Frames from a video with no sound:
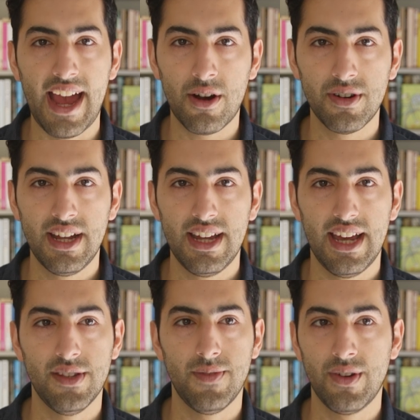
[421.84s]
out
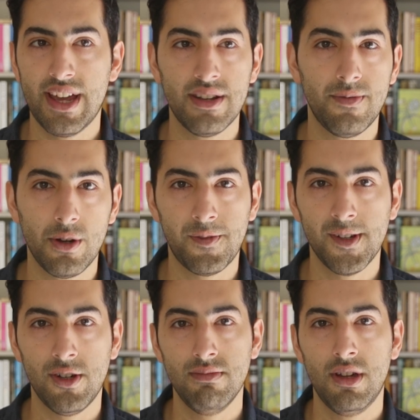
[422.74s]
at the very end of your
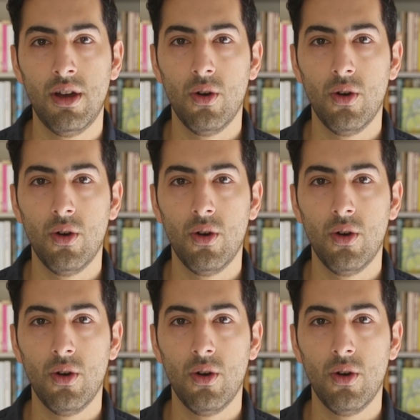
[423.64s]
film,